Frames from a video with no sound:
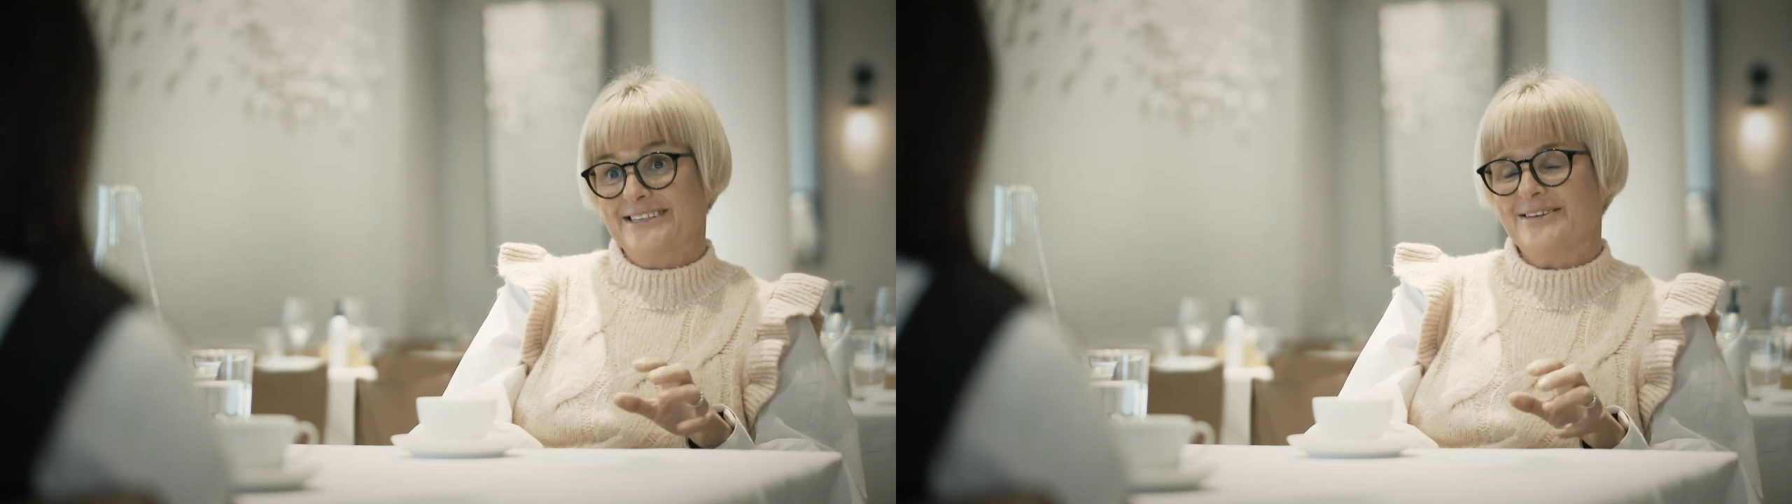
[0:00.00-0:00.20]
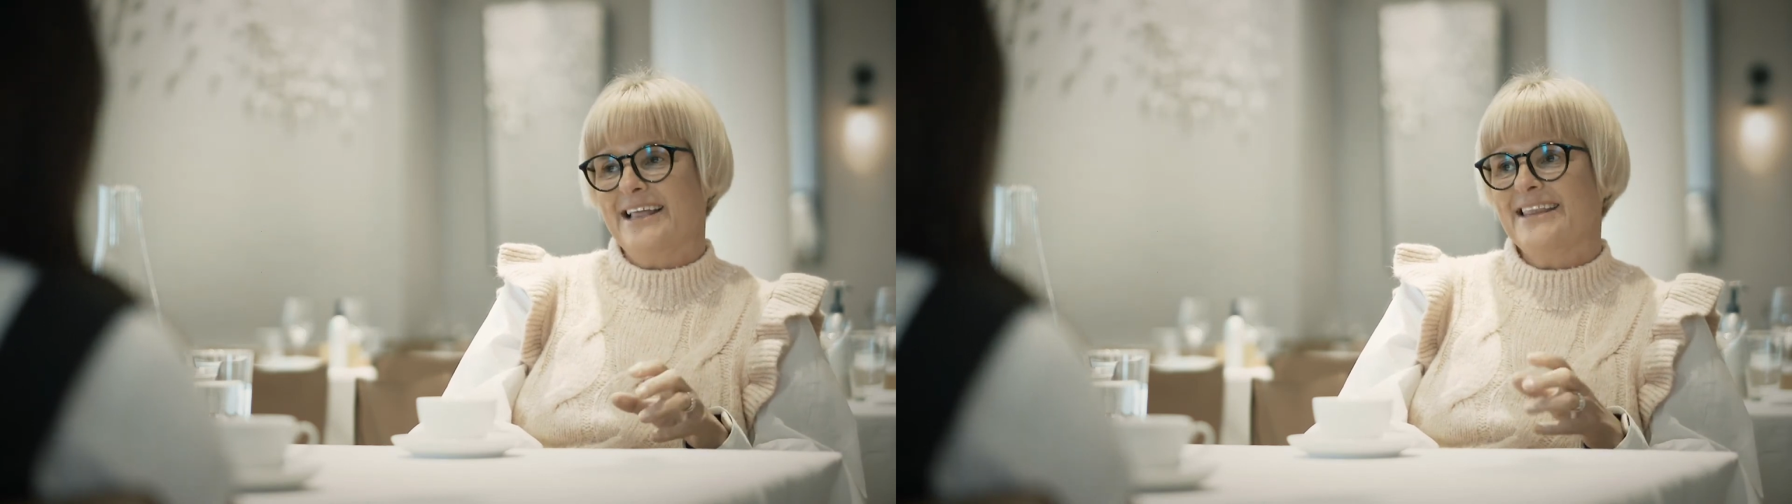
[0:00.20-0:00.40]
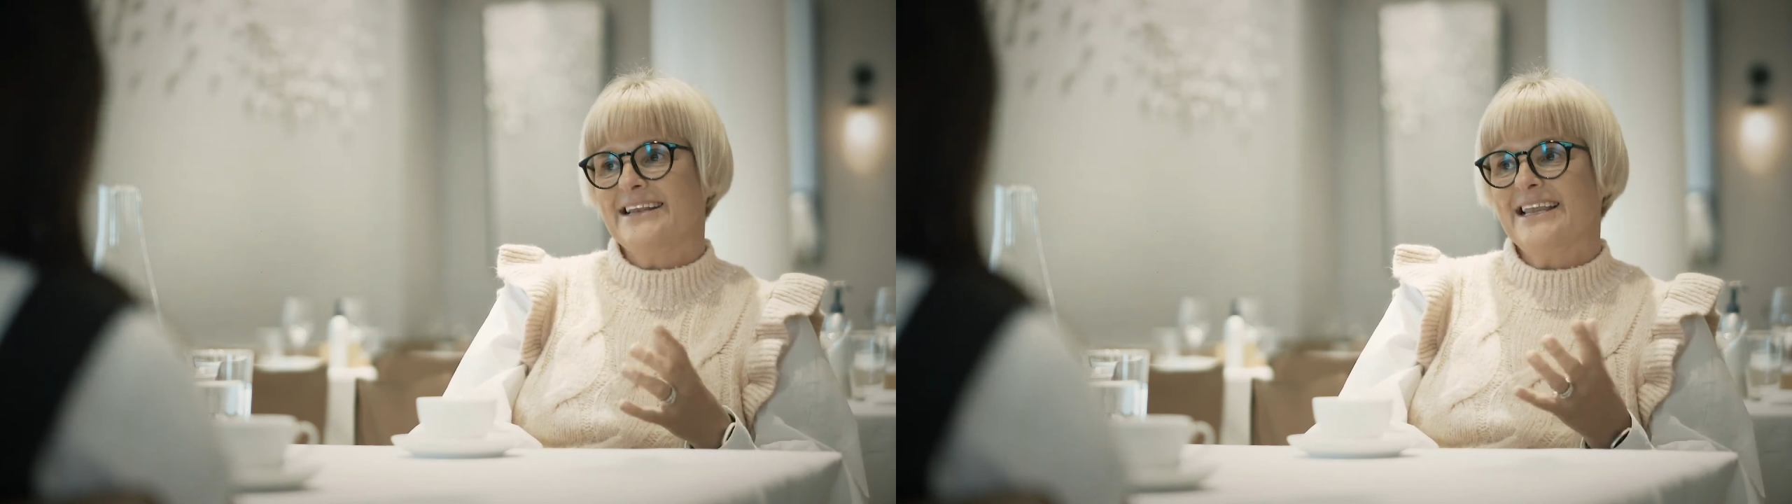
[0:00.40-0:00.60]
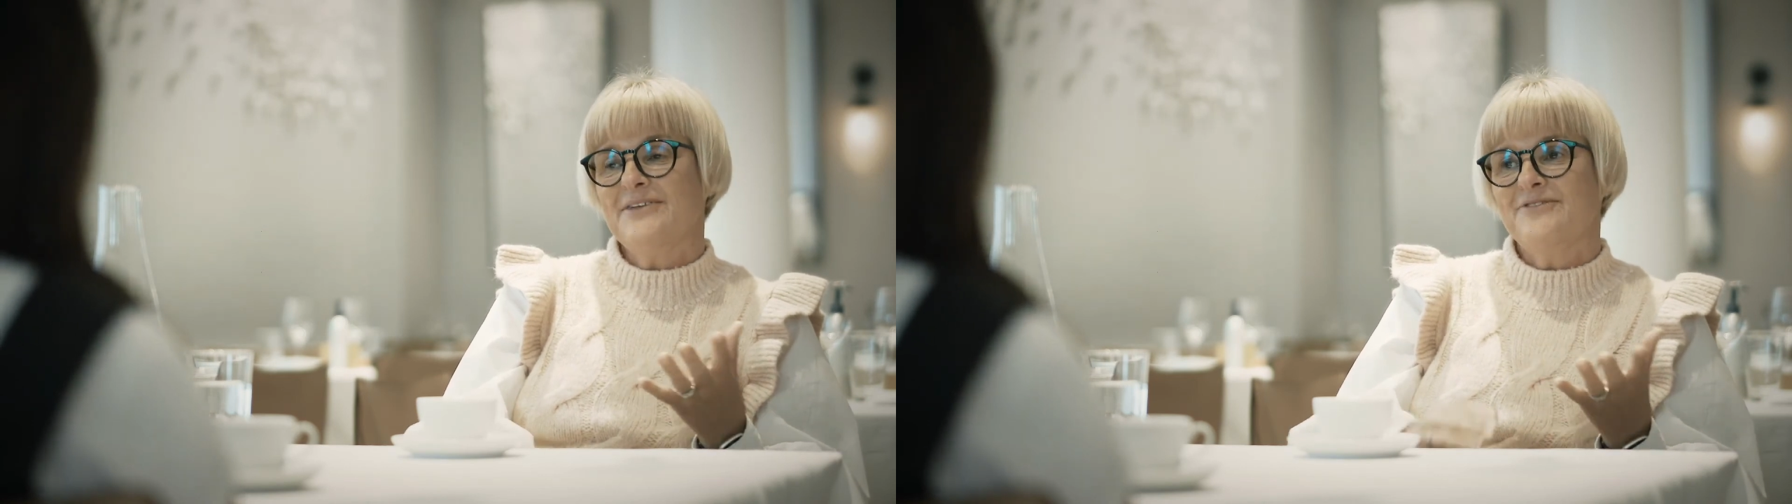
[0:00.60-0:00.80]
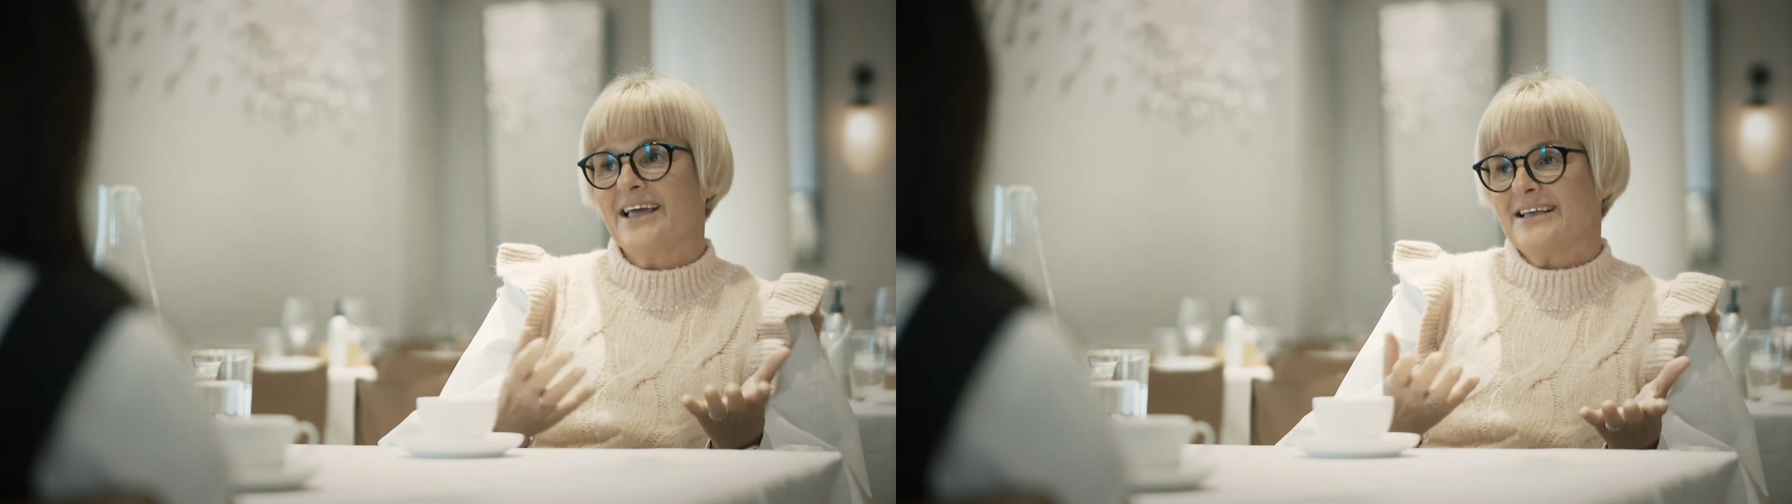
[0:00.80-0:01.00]
And then
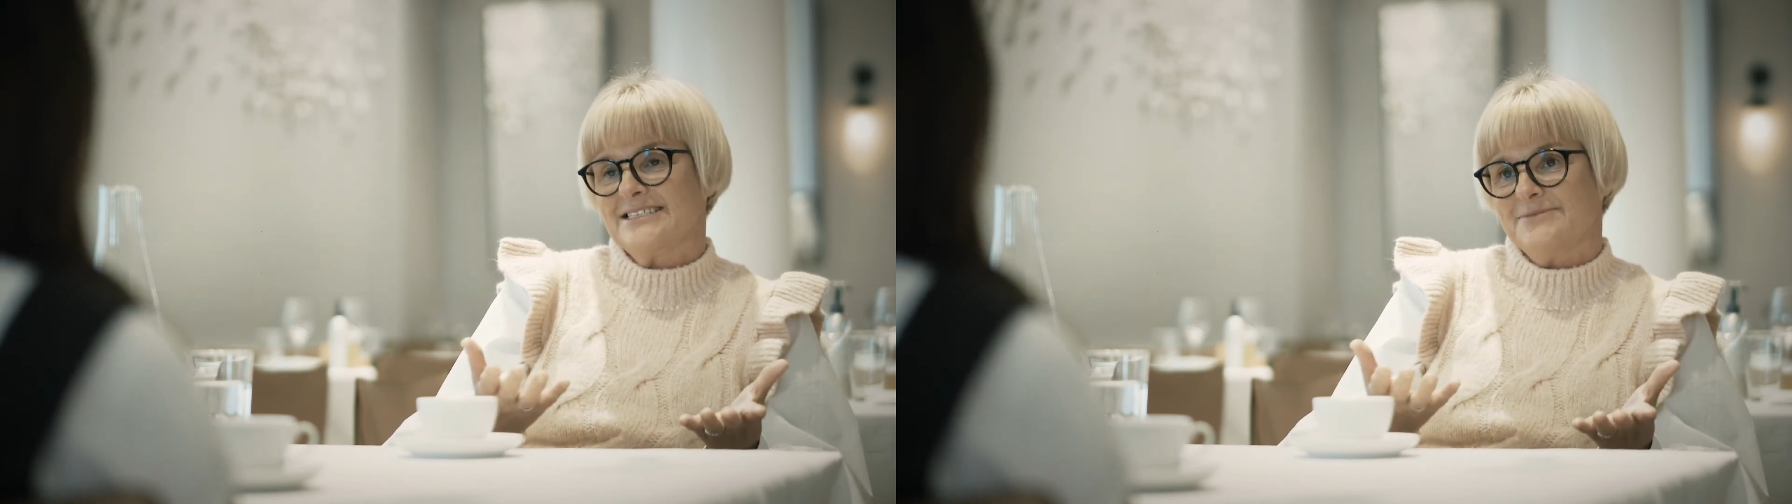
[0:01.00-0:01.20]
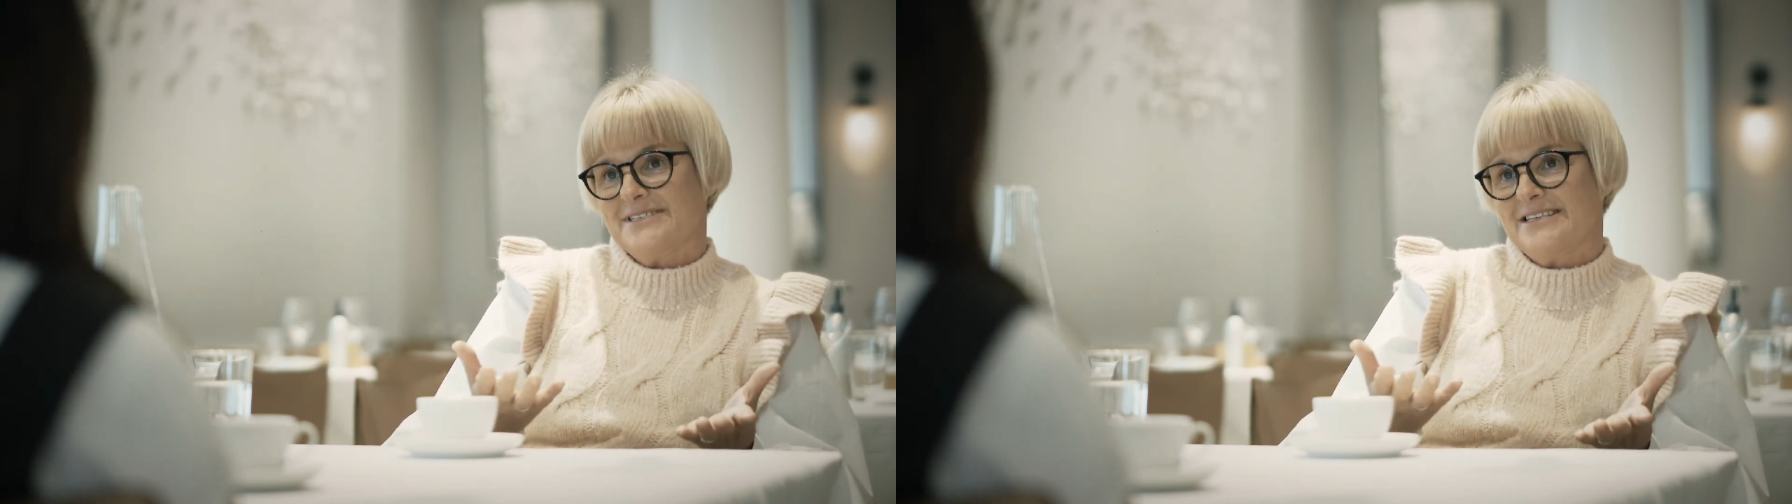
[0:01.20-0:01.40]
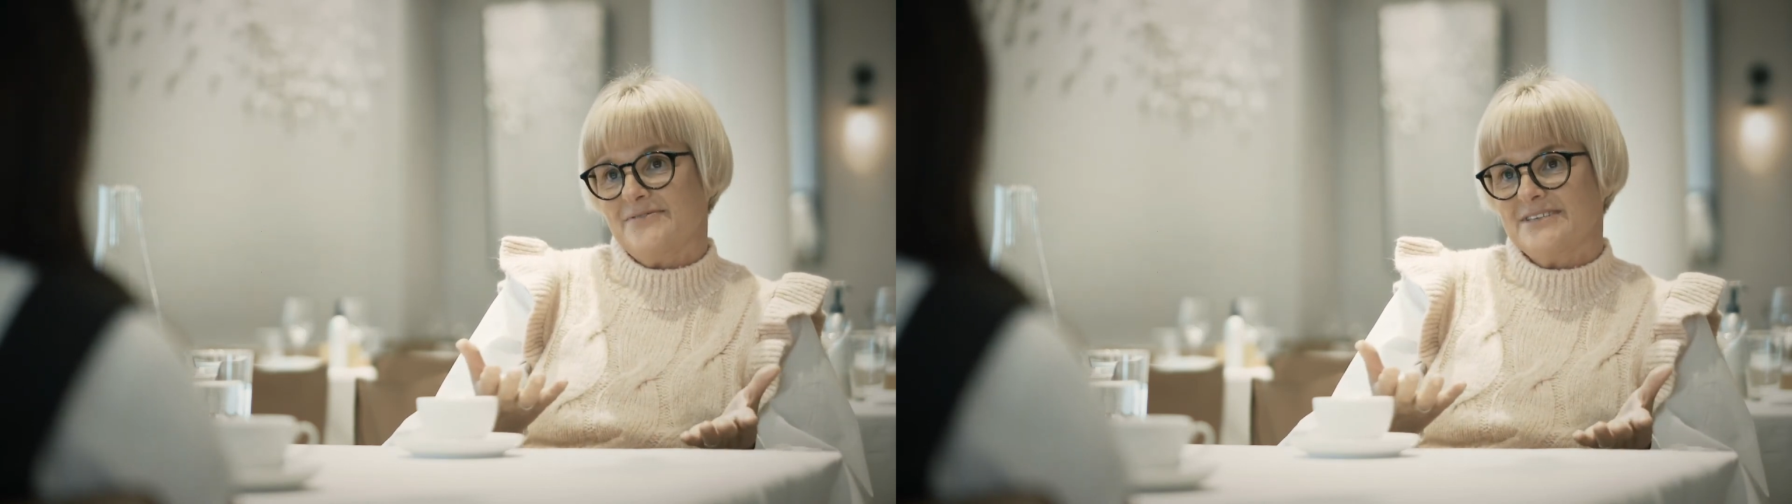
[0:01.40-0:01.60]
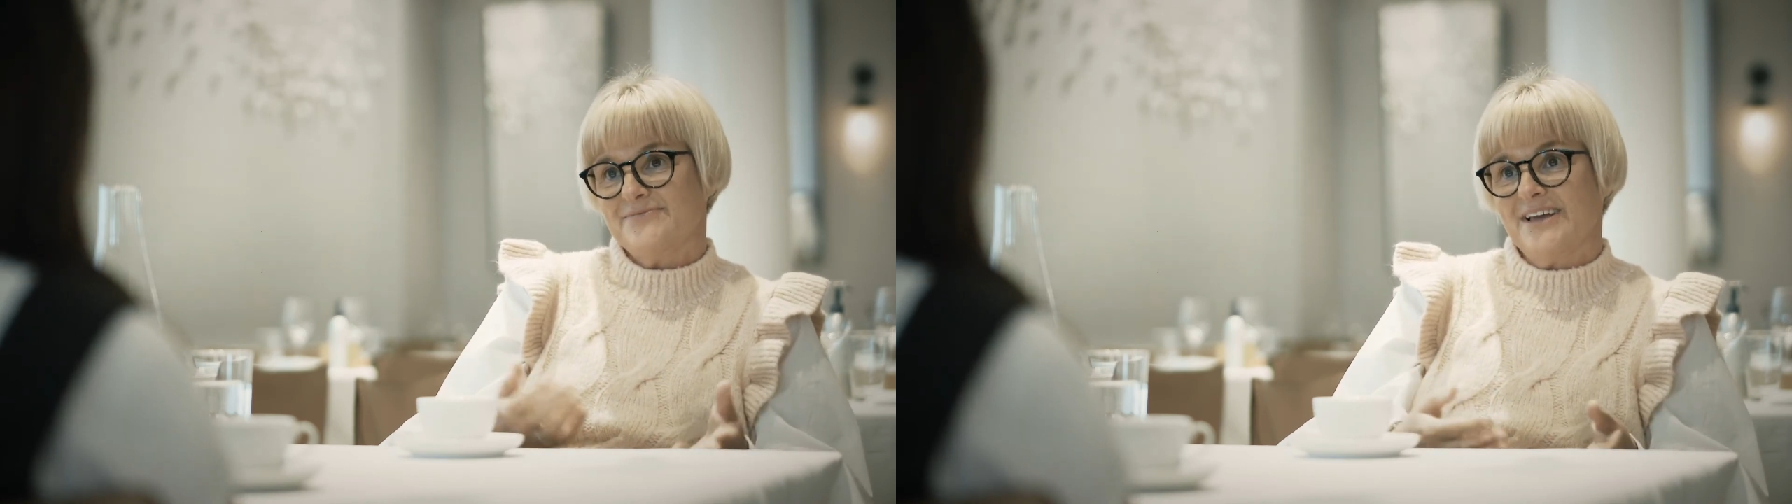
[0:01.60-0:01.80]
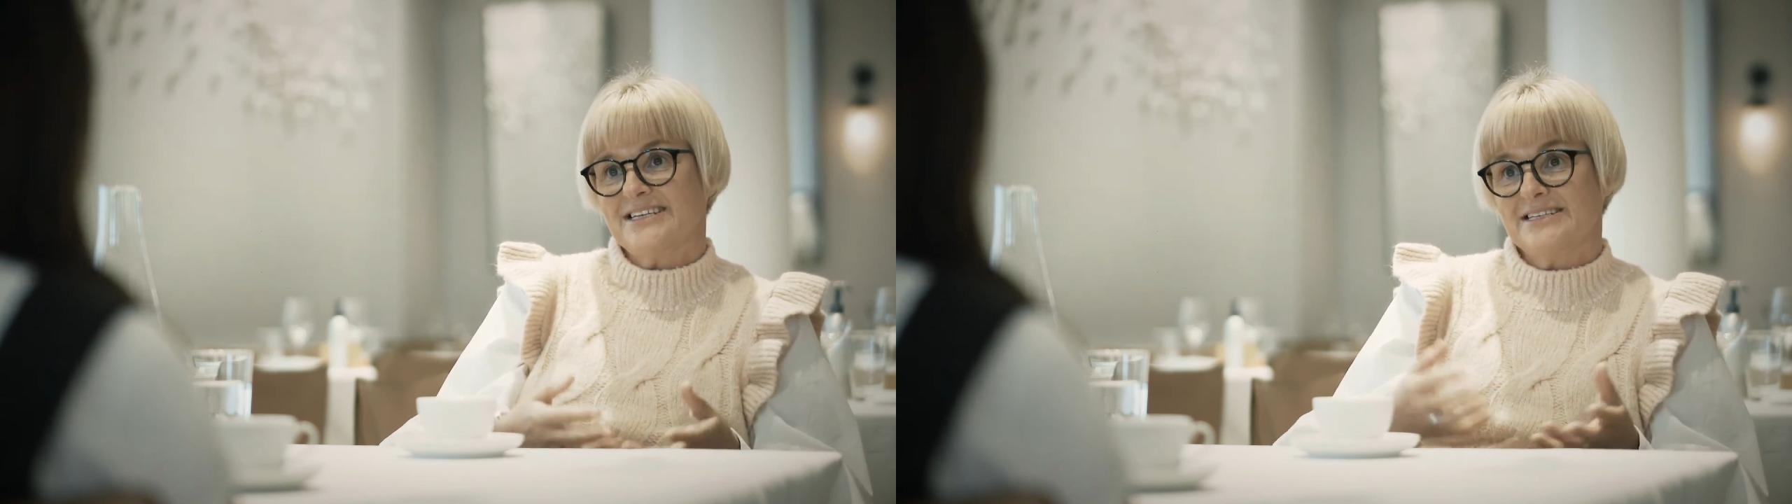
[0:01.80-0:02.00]
even our customer service
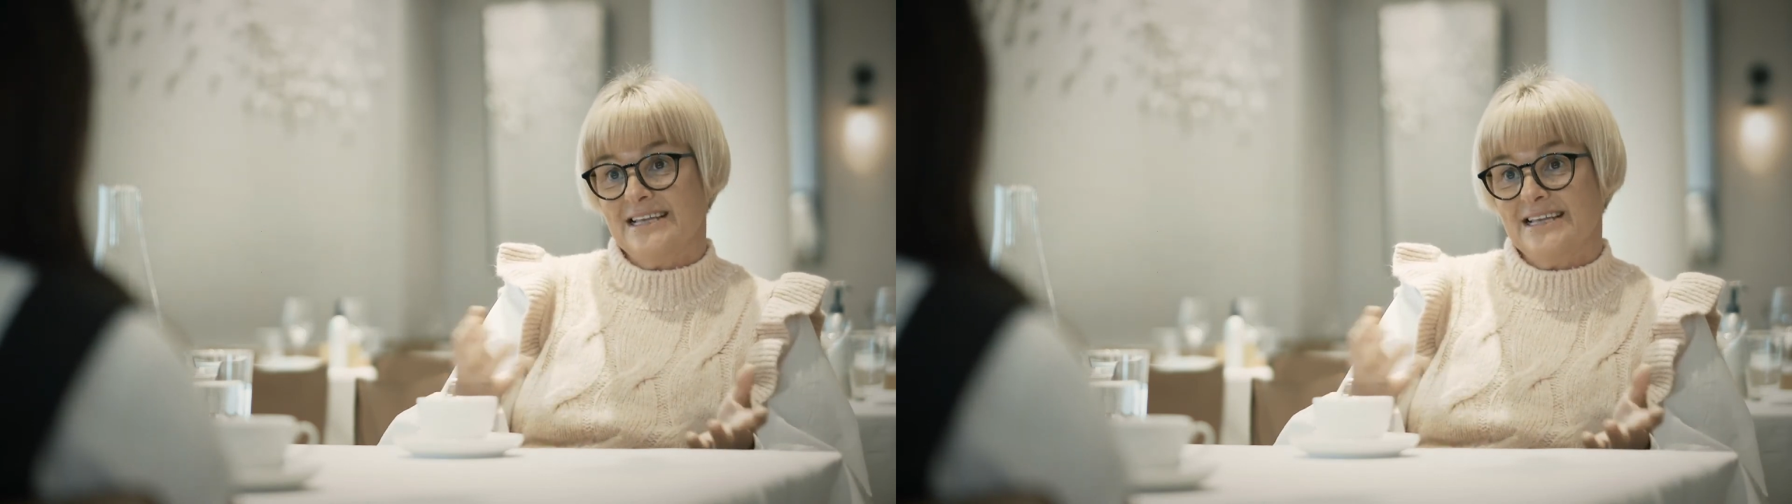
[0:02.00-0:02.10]
have actually